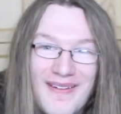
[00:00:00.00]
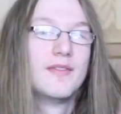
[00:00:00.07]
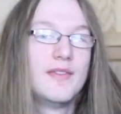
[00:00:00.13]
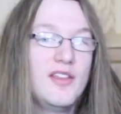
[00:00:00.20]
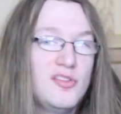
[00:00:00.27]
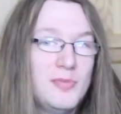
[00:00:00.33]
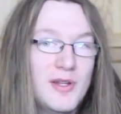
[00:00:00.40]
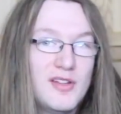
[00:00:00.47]

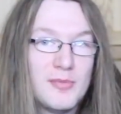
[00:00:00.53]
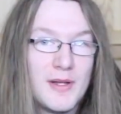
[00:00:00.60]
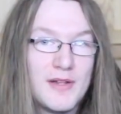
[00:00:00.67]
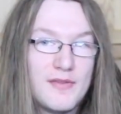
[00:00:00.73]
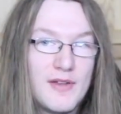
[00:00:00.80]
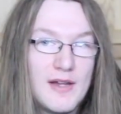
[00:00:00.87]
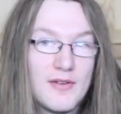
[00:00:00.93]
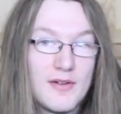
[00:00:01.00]
This bit's my
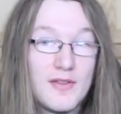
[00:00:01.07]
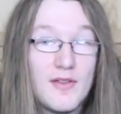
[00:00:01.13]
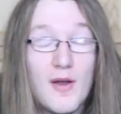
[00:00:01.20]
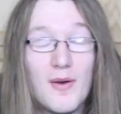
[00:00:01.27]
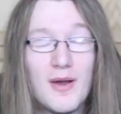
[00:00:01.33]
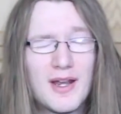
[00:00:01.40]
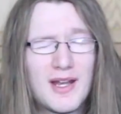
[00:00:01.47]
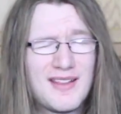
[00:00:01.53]
favourite
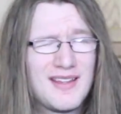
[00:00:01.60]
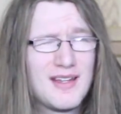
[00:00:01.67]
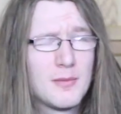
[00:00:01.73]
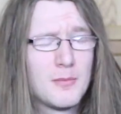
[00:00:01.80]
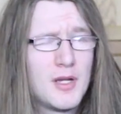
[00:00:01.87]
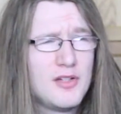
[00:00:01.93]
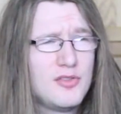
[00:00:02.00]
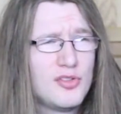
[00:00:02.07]
though, and I think it
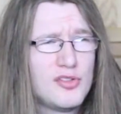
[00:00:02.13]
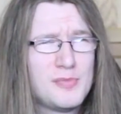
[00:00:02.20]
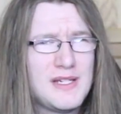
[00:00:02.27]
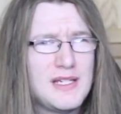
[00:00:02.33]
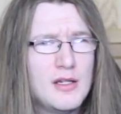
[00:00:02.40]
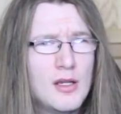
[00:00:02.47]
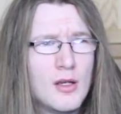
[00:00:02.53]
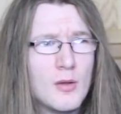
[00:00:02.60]
might just
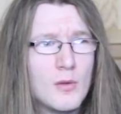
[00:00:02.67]
be